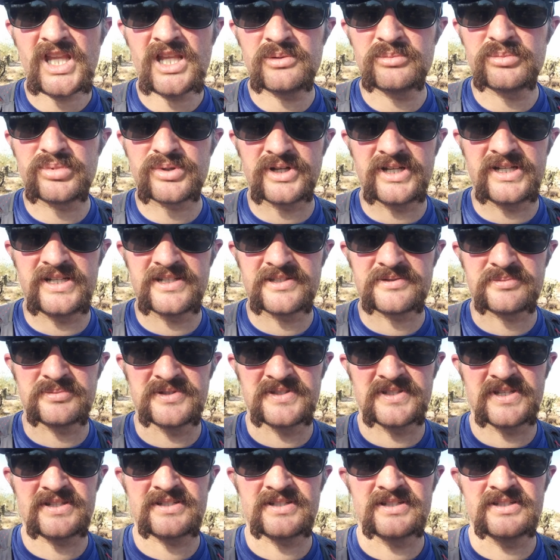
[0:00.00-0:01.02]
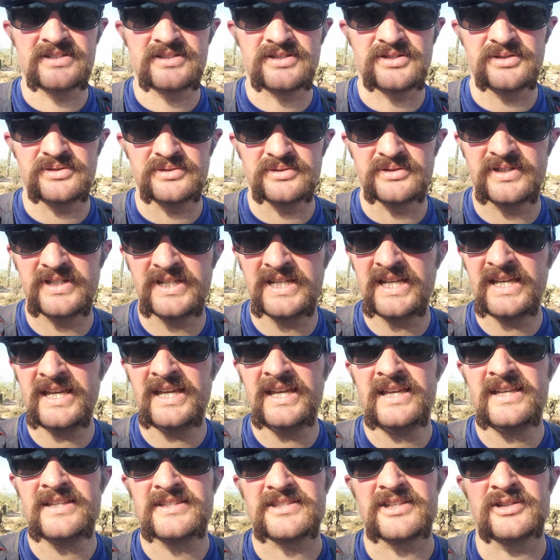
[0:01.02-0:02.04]
predisposition to
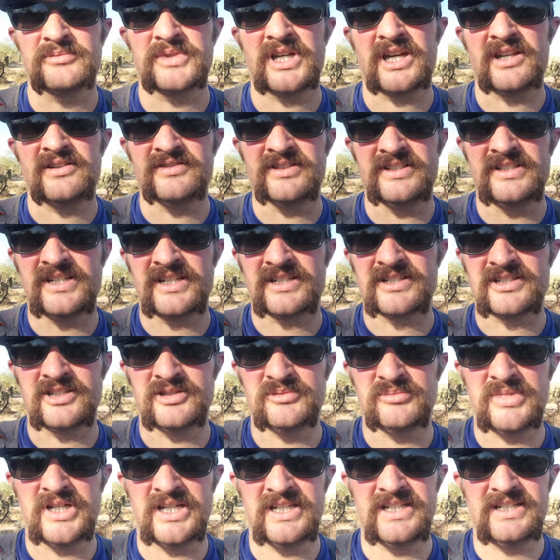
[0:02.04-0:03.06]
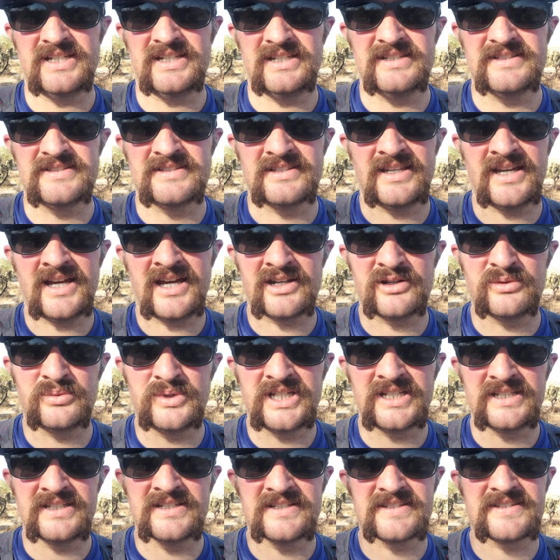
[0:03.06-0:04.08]
some kind of addiction, but it is not a
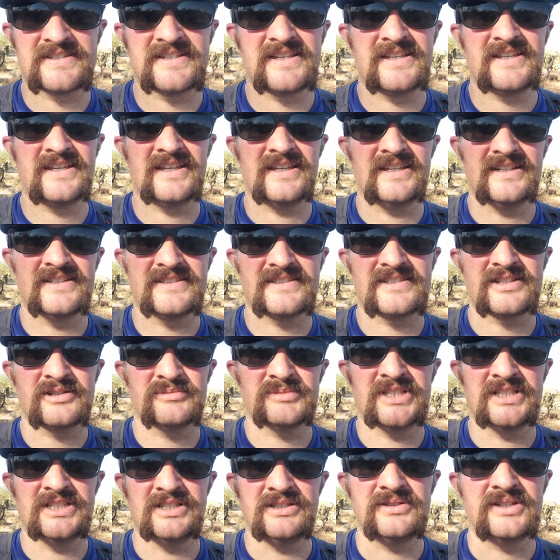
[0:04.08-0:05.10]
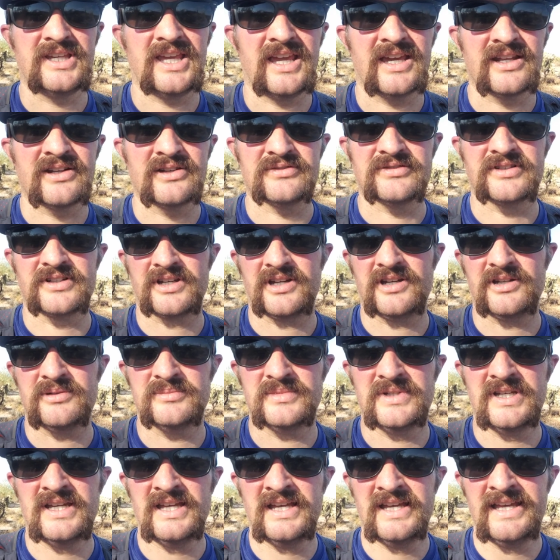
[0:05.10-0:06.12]
weakness, and it's something you can
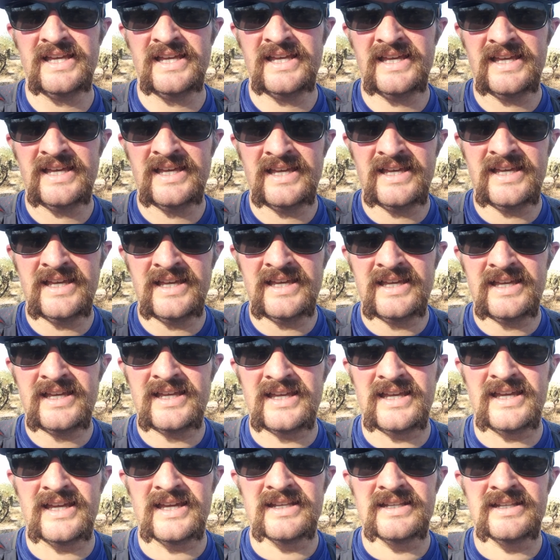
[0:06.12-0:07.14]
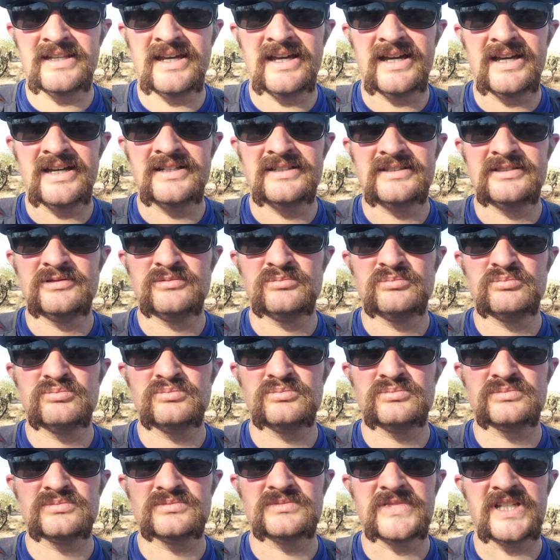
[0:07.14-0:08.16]
overcome. And
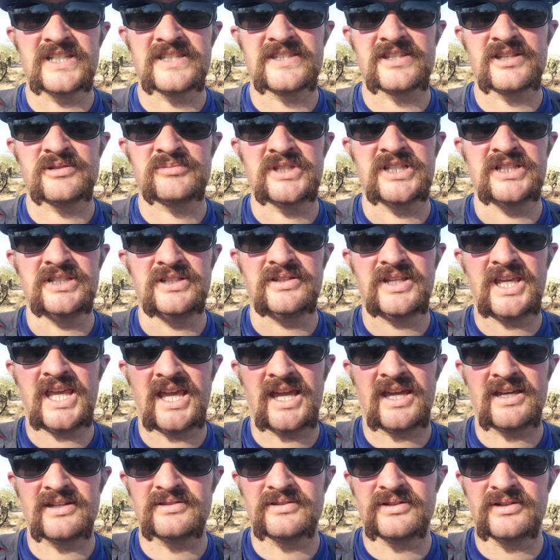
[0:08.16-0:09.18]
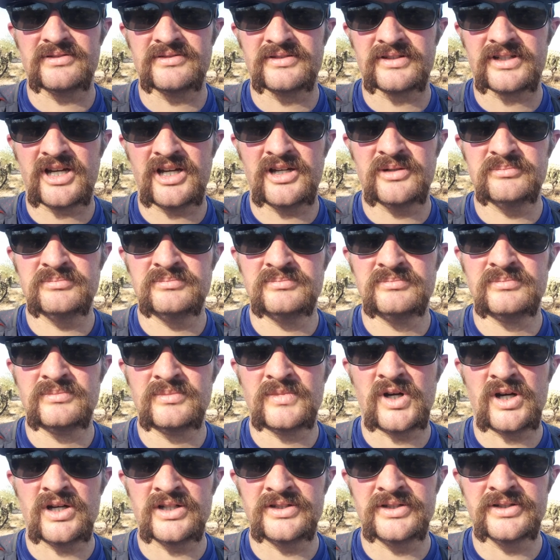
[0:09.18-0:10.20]
it's something you can't overcome
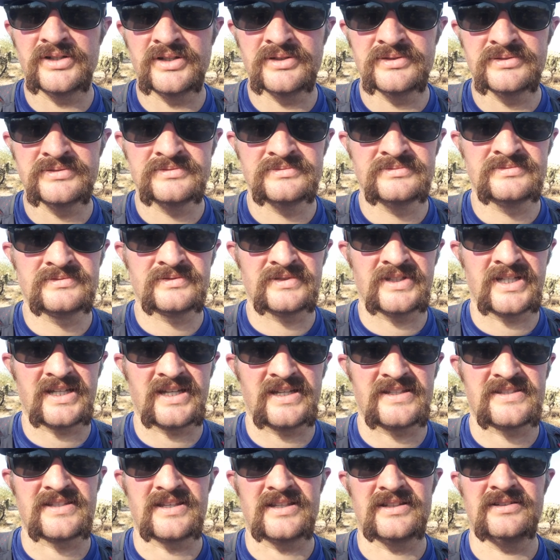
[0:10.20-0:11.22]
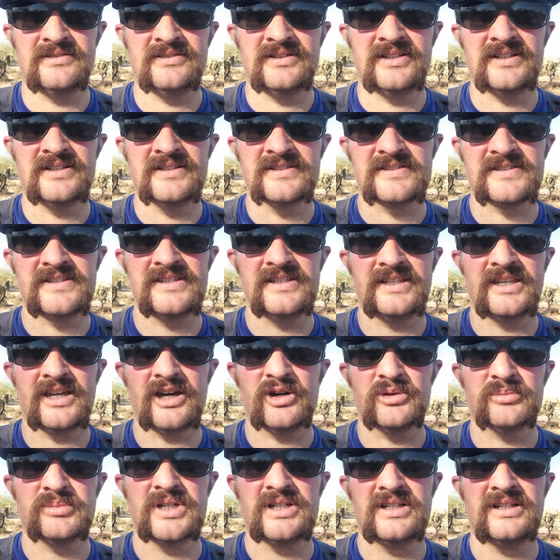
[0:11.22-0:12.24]
on your own. Like I said, you need to seek
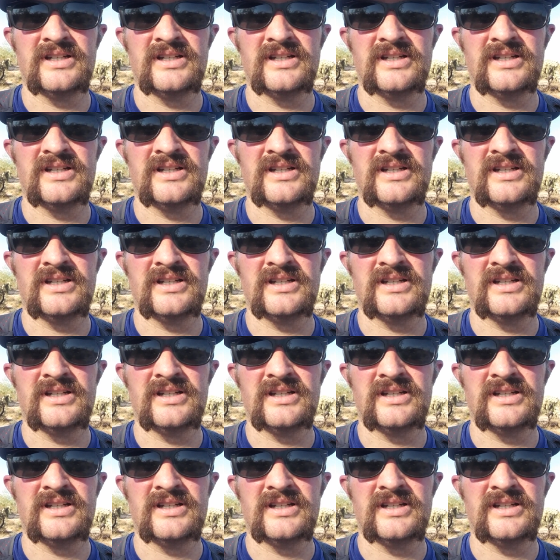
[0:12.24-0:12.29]
help.